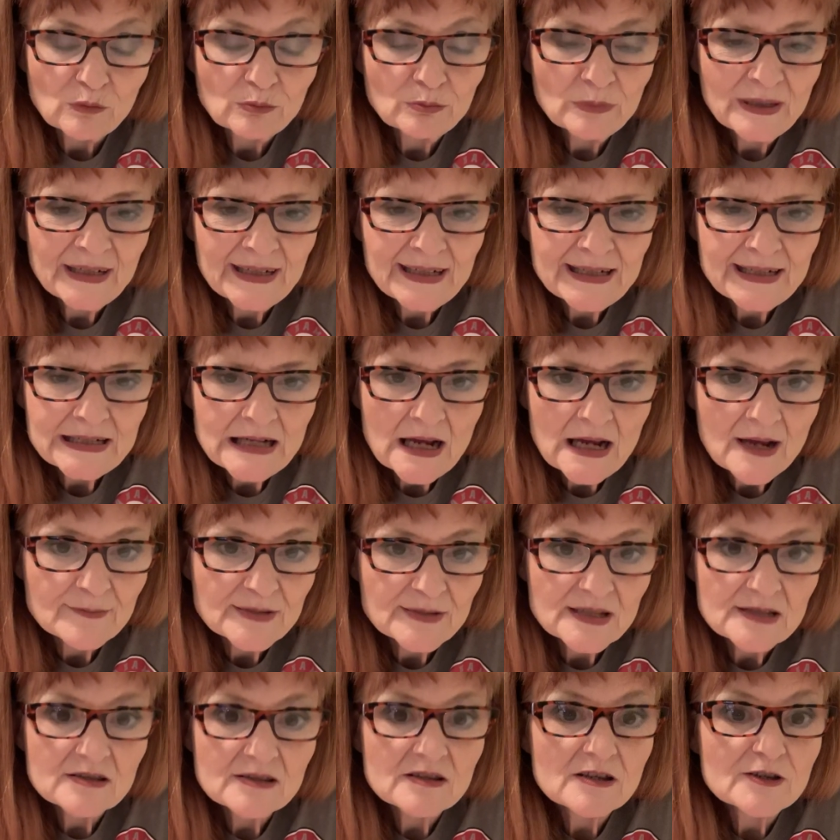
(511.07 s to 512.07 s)
Many times
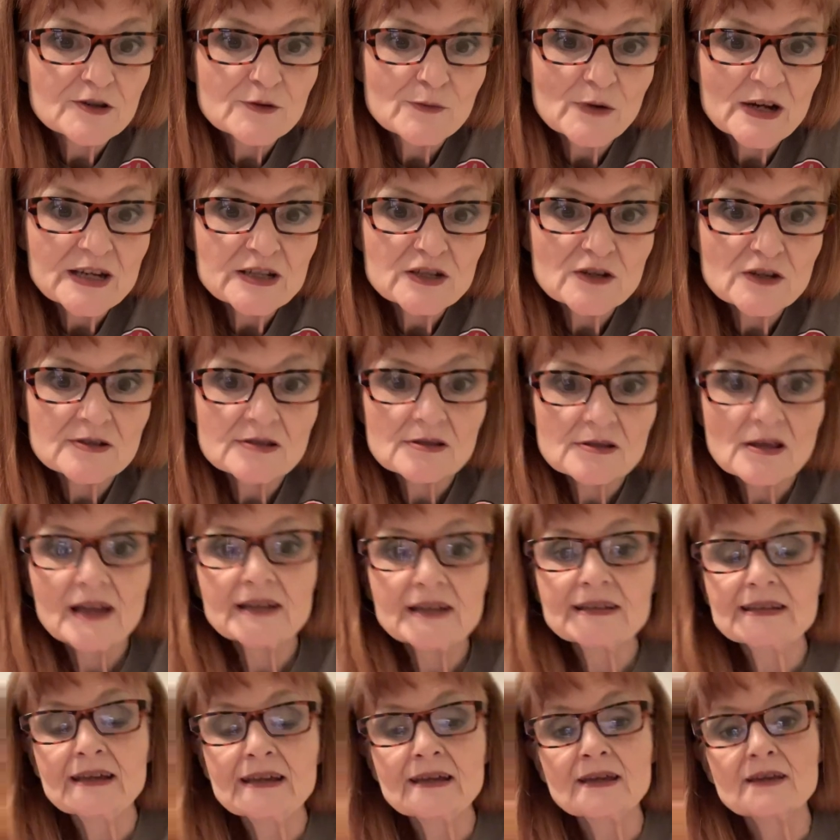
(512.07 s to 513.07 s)
in situations
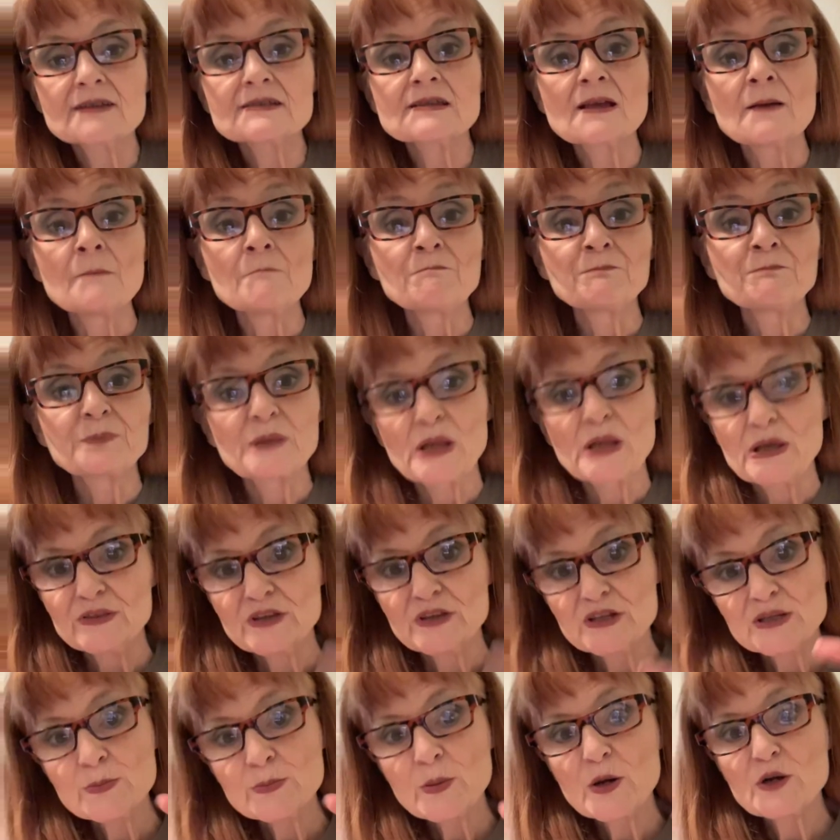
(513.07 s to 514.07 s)
like
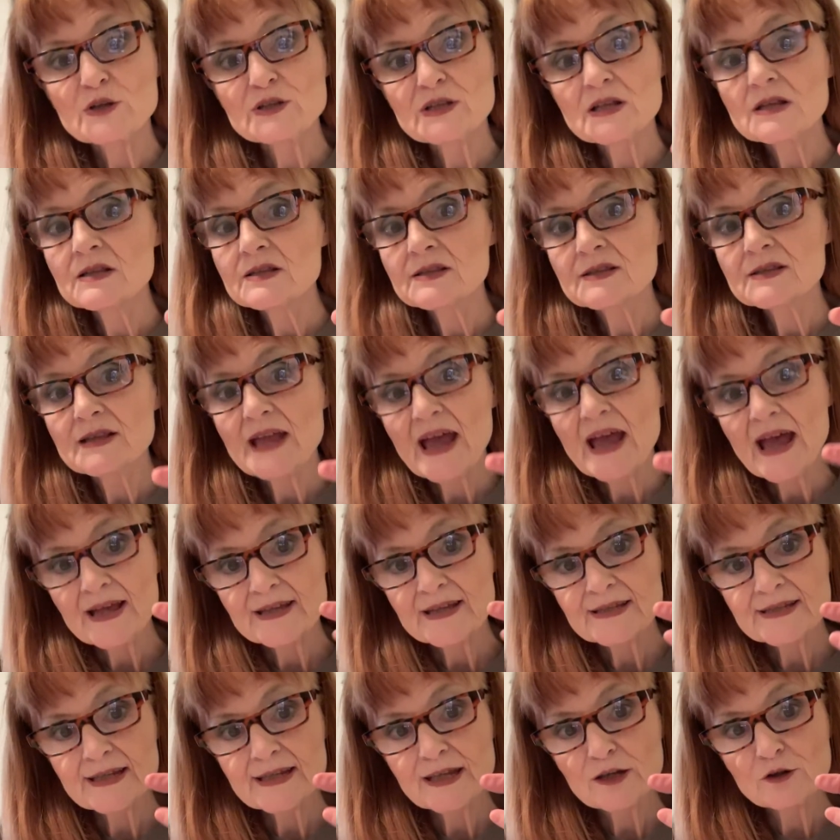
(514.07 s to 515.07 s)
this person
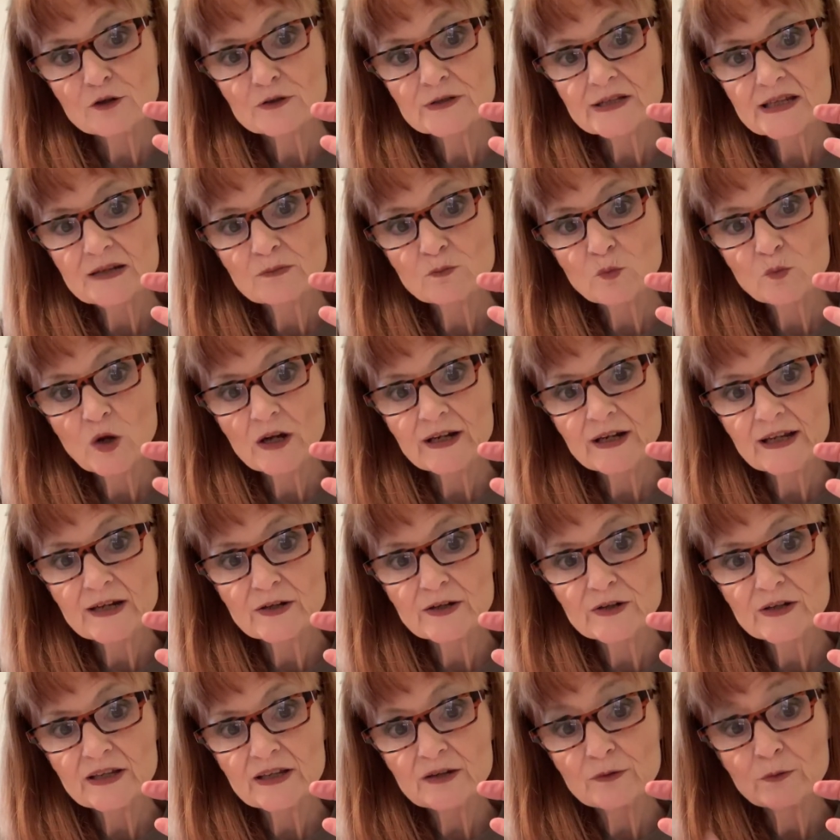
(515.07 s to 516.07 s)
has skills in one
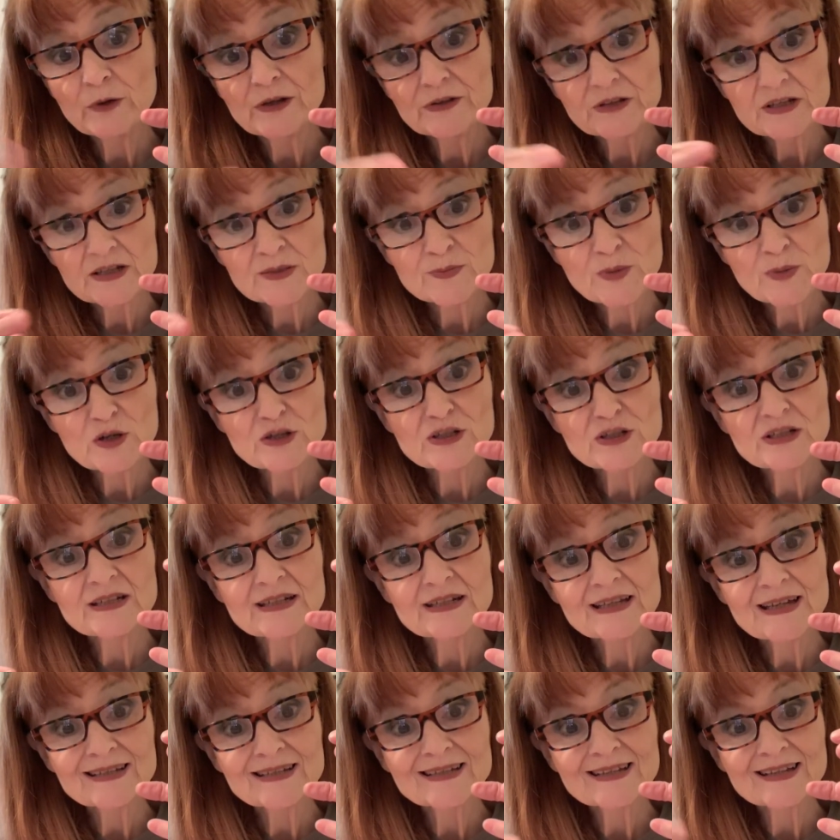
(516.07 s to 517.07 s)
area where this person
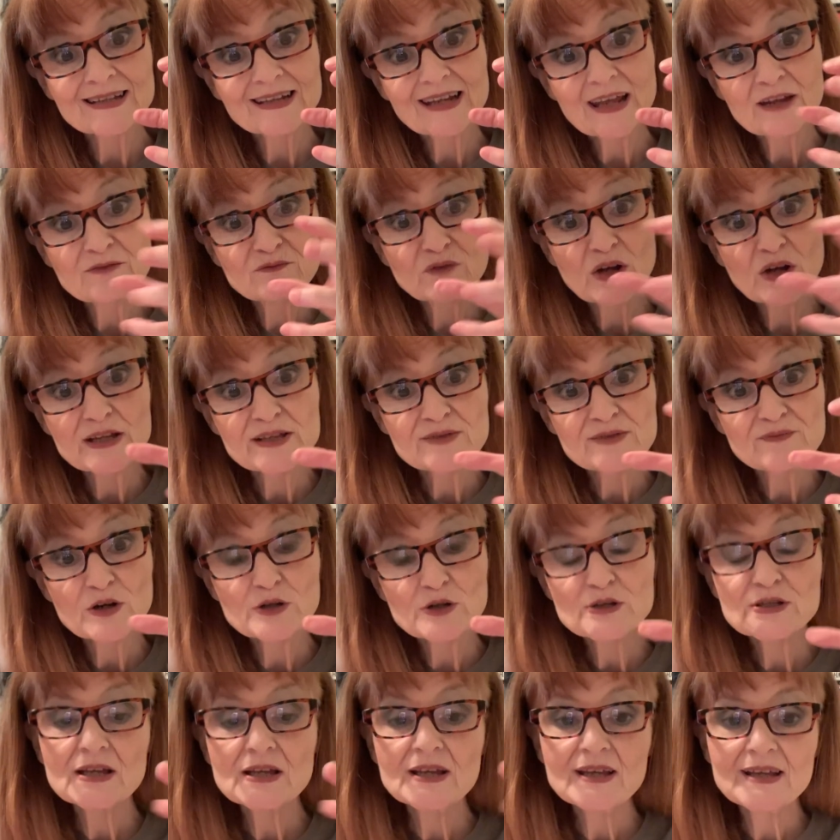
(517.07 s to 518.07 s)
doesn't, and vice
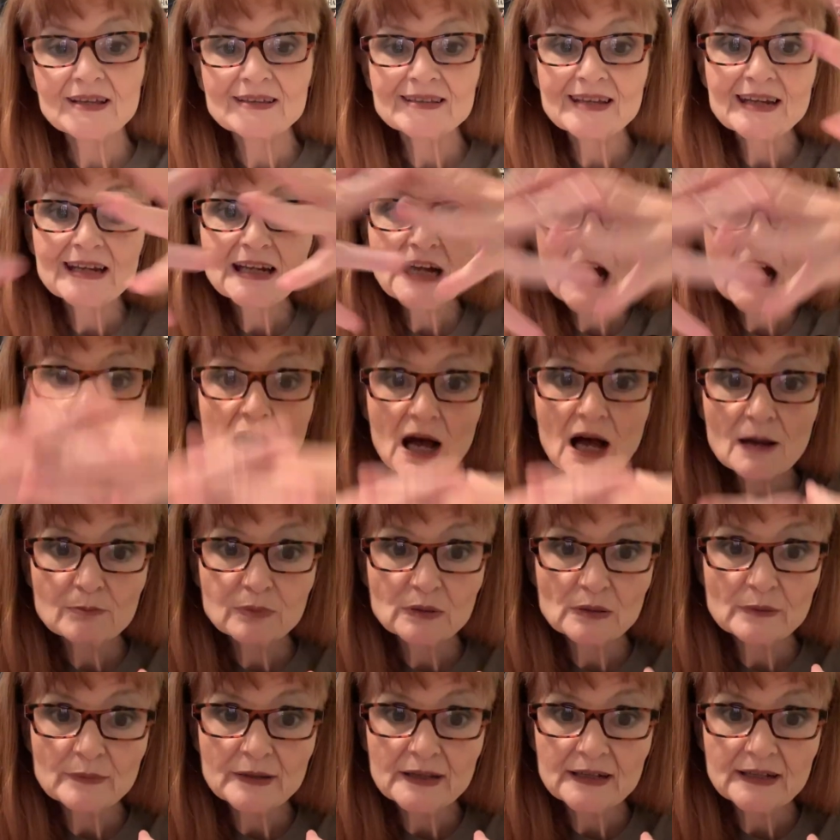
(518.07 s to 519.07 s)
versa, and they
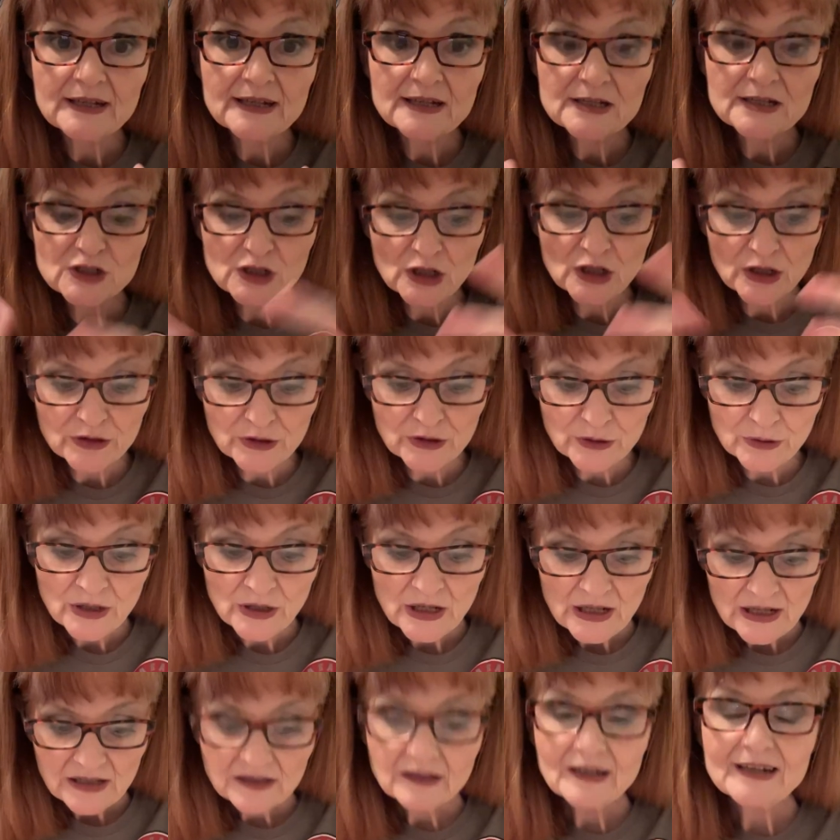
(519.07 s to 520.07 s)
complement each other
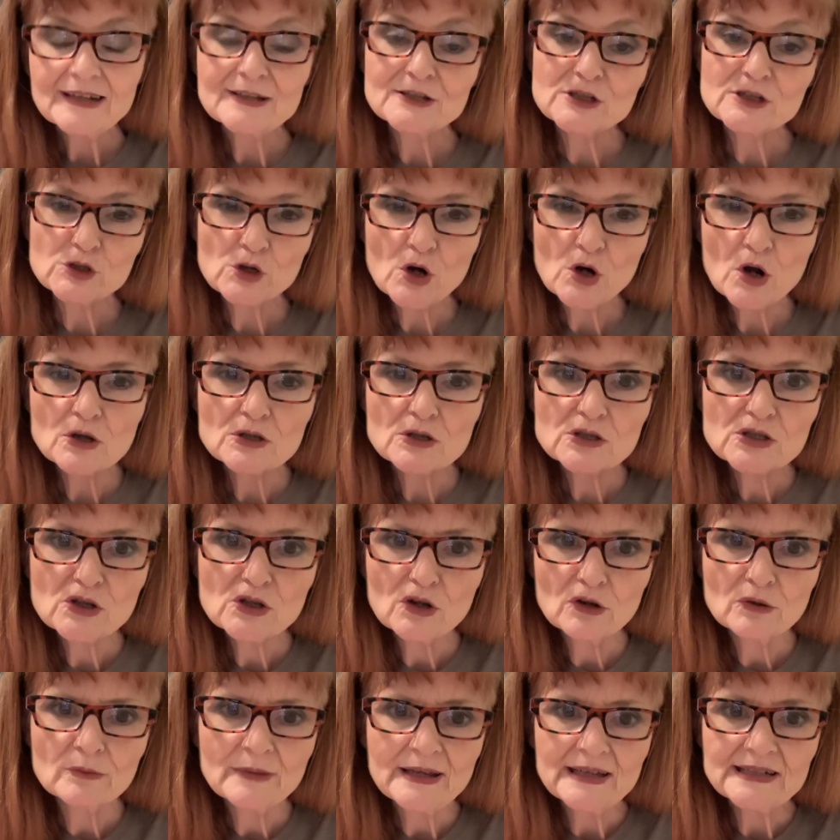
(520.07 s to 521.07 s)
like a strong
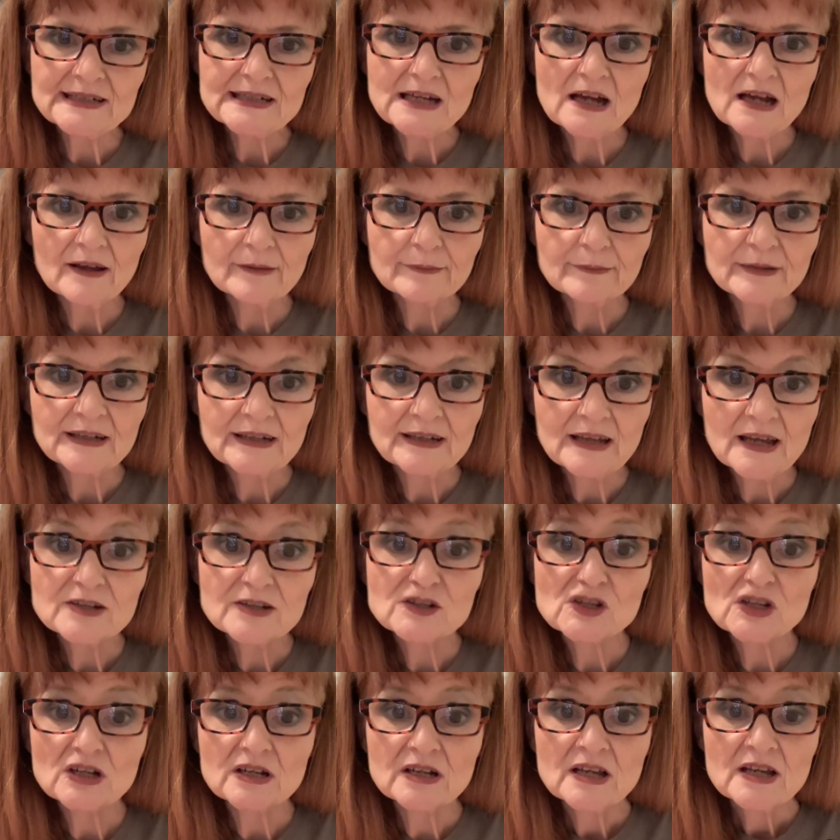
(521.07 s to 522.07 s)
soulmate type
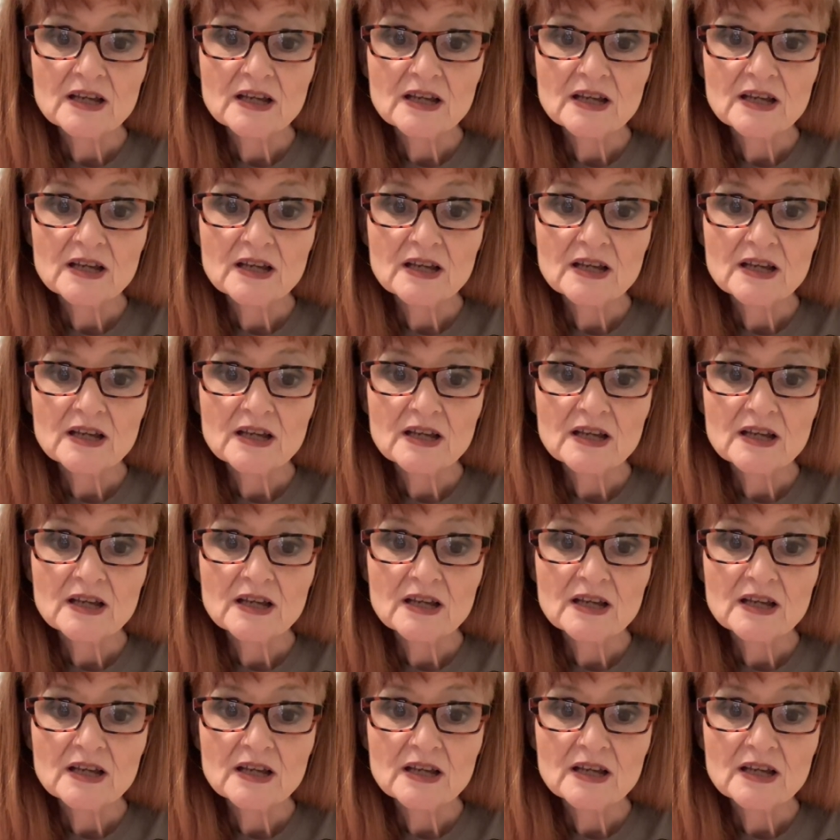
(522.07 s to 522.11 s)
connection.